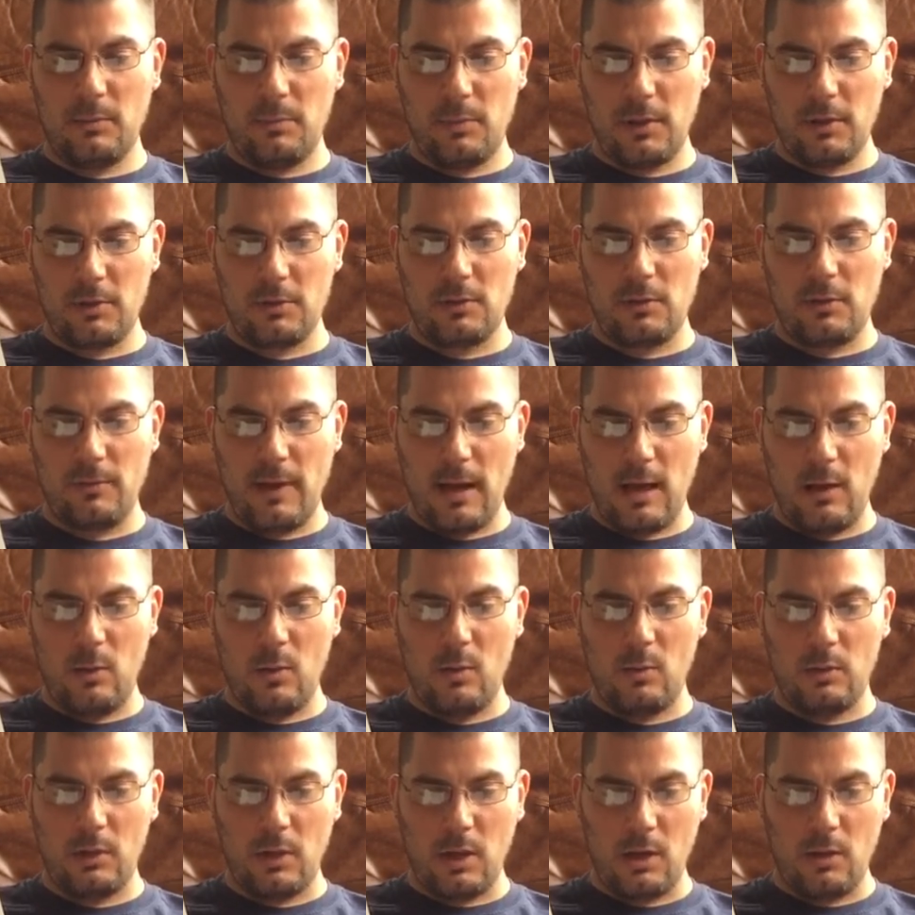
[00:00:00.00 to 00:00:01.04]
picture of how it
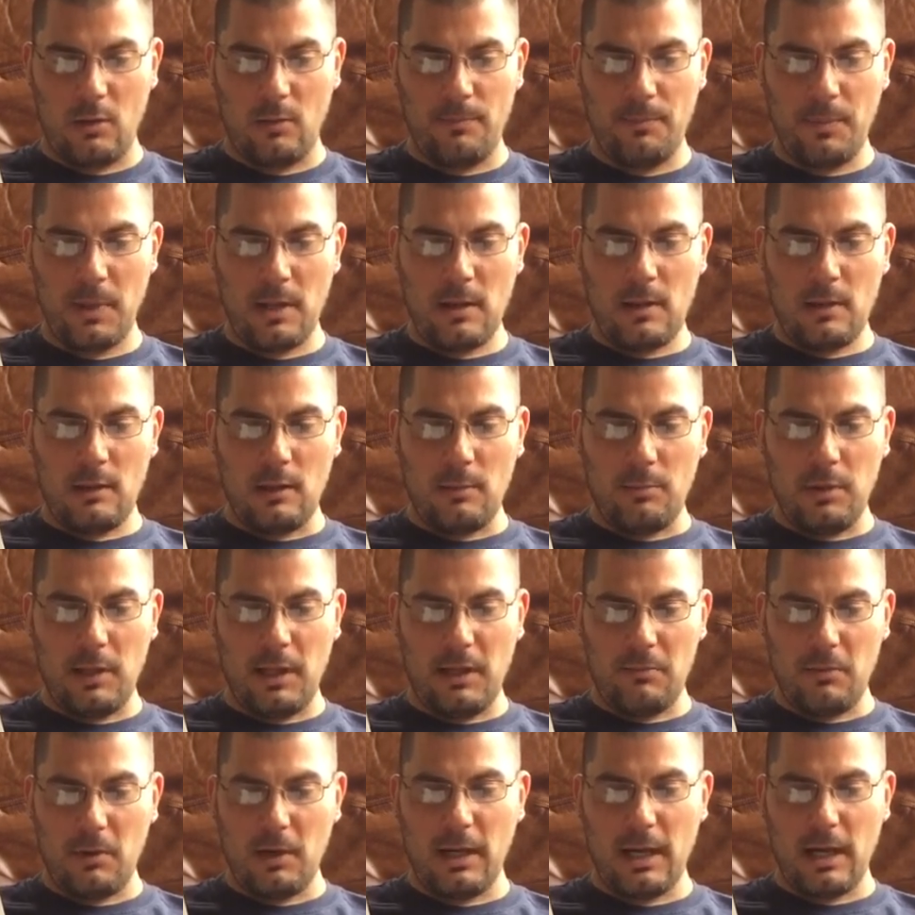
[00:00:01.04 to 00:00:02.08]
would go. The plane
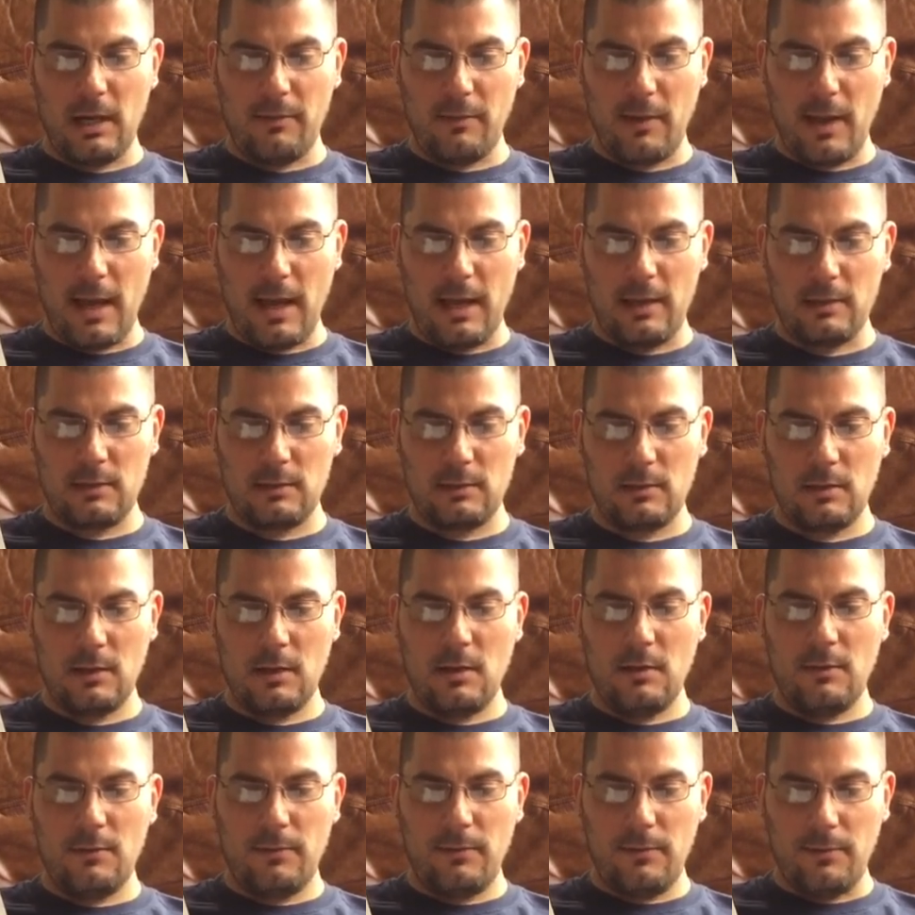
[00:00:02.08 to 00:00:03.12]
running out of gas,
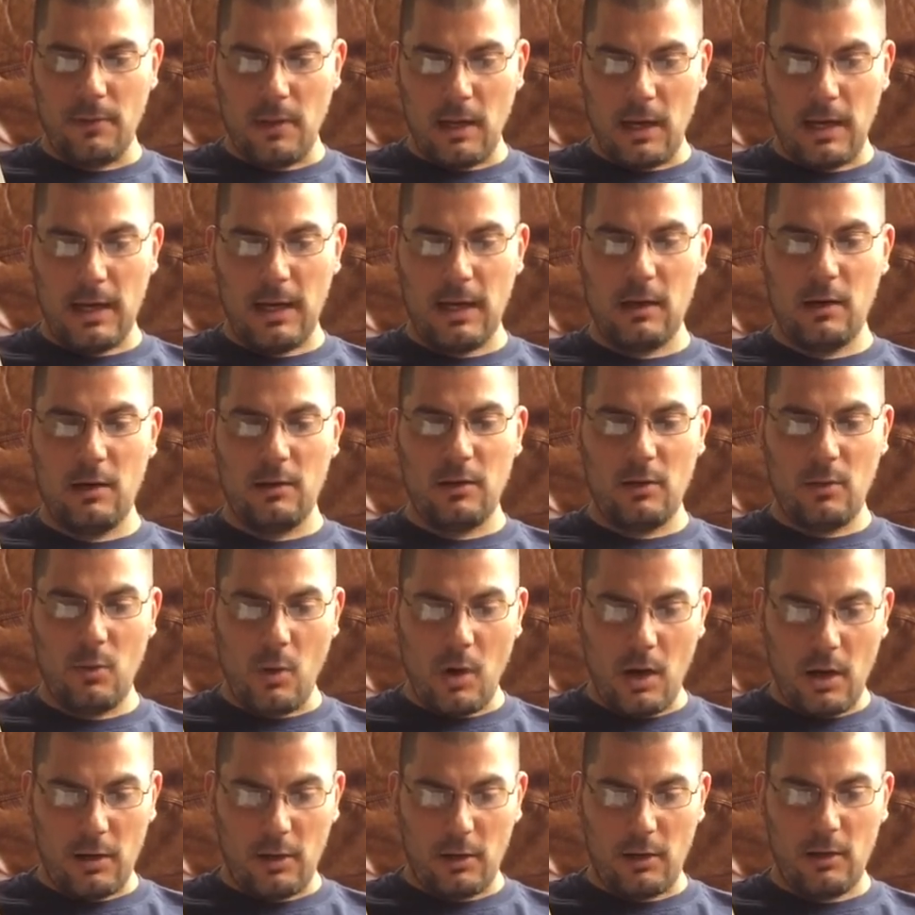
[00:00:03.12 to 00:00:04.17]
flying on the
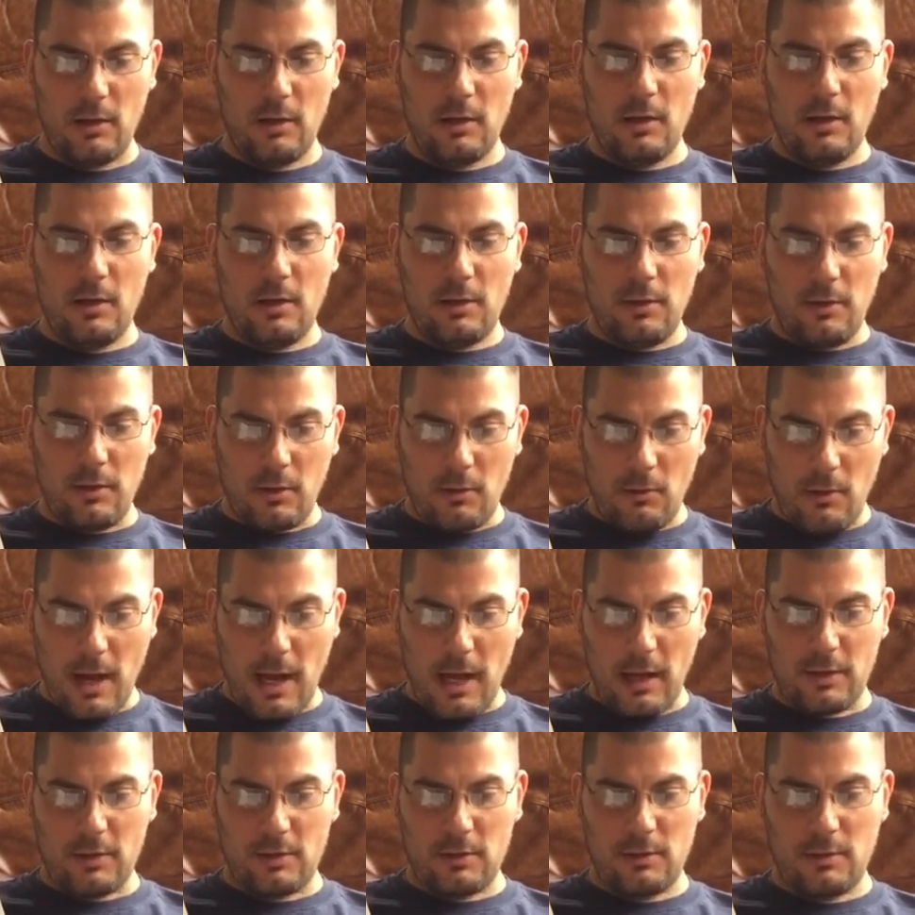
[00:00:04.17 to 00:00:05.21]
water, the crash.